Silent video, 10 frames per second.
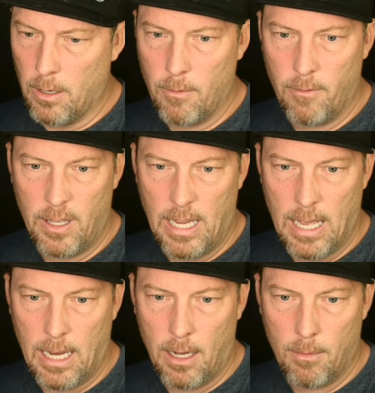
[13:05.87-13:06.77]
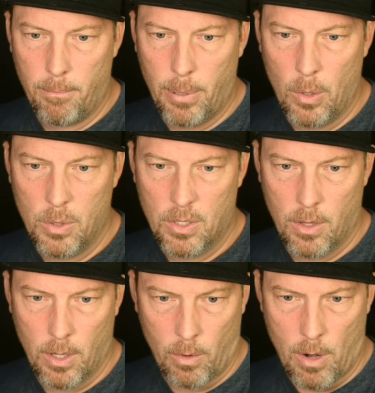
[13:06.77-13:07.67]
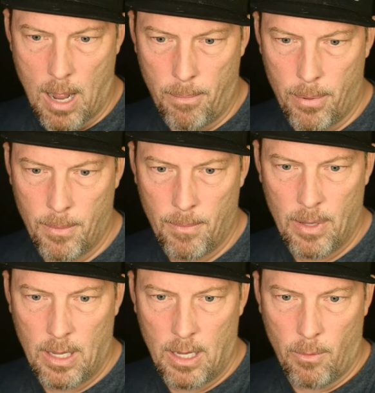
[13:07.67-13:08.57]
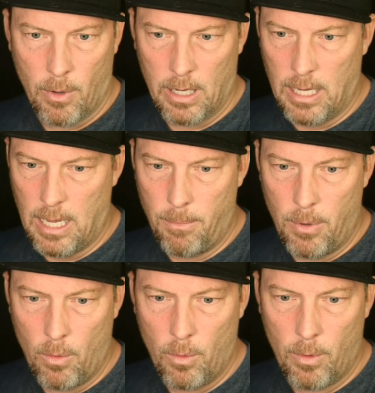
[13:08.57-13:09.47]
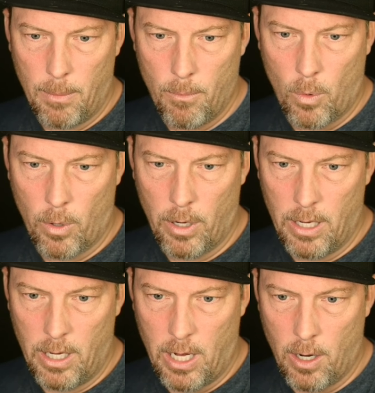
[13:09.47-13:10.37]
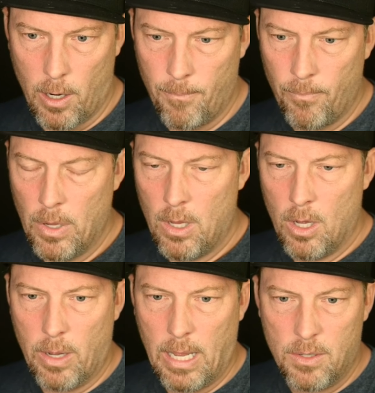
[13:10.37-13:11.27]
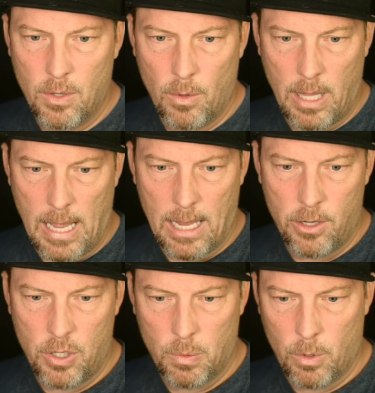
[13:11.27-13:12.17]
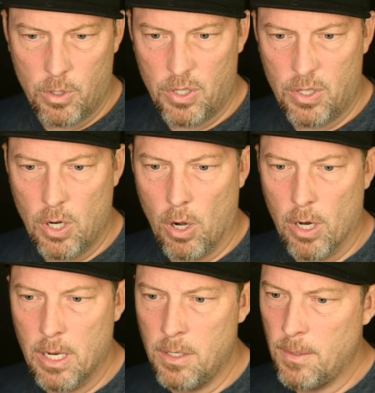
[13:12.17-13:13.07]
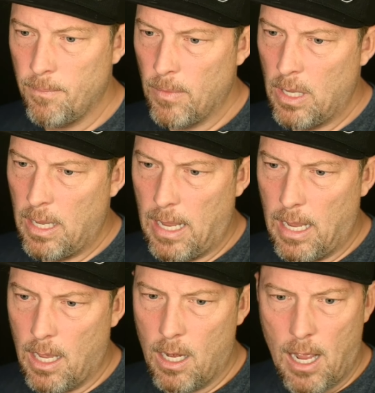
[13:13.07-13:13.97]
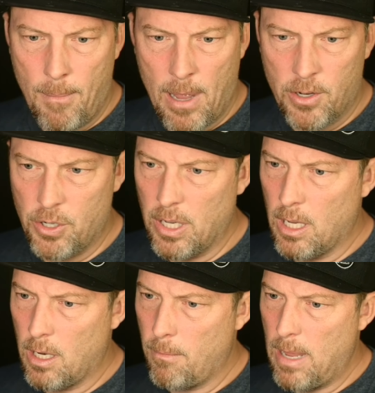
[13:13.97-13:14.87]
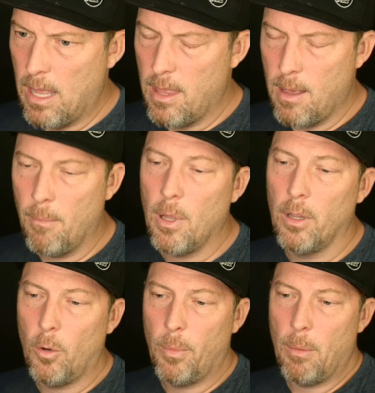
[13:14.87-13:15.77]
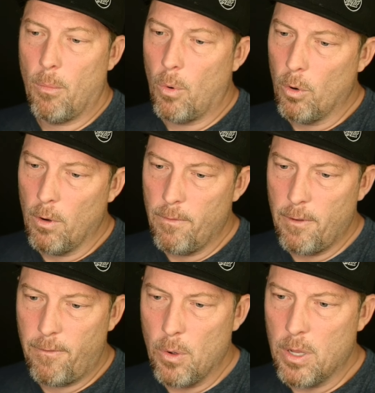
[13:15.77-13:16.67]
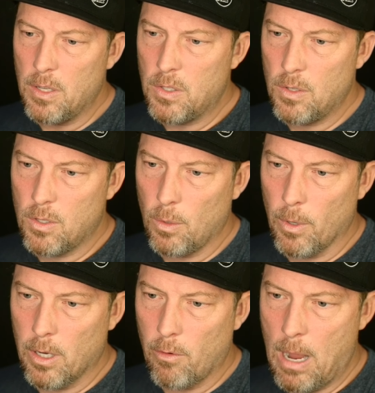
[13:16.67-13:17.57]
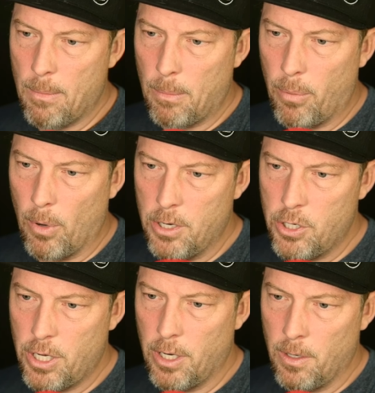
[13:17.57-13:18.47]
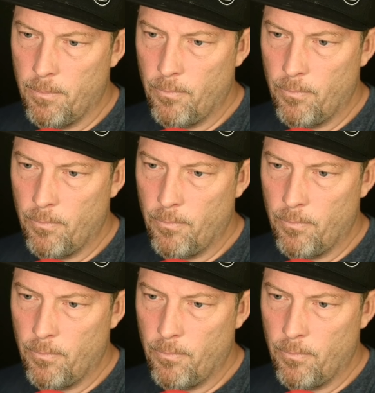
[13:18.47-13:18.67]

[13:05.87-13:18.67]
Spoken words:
vignette it post the crop. We're going to keep you more in here. Okay, so the edges were just darkened, and I'm actually going to make them a little bit more of the focus. So we're going to grab a brush here,